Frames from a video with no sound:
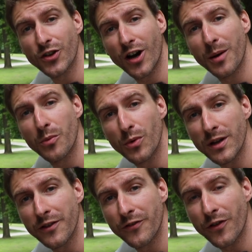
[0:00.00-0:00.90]
come
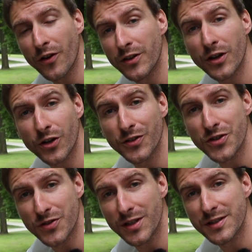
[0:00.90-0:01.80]
with an air
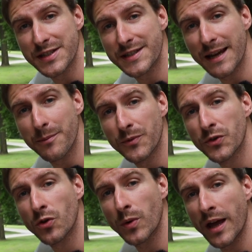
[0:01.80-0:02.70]
conditioning system,
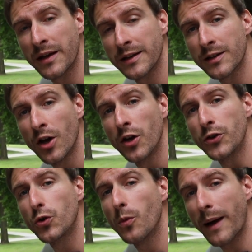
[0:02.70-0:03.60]
so we added
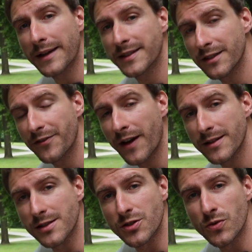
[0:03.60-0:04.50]
two max air
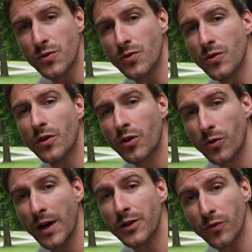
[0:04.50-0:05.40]
fans to
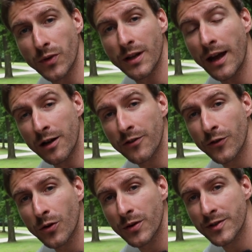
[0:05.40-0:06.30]
create a real
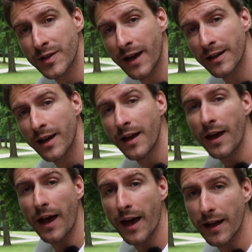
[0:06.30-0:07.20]
airflow inside,
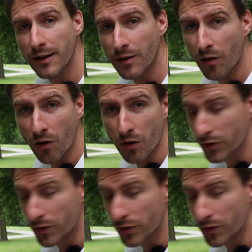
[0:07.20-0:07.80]
and our